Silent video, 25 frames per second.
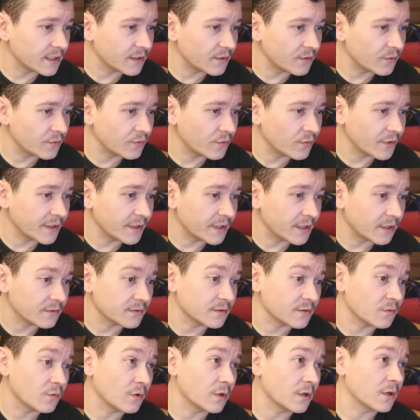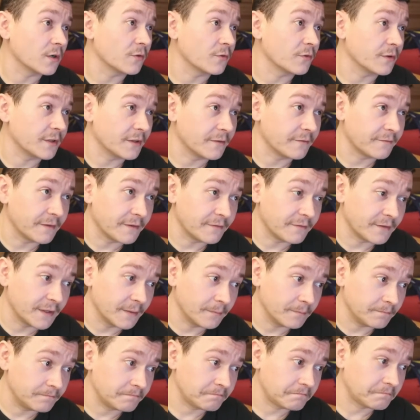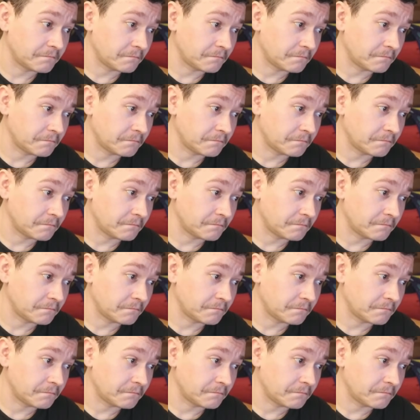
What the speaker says: at 3150.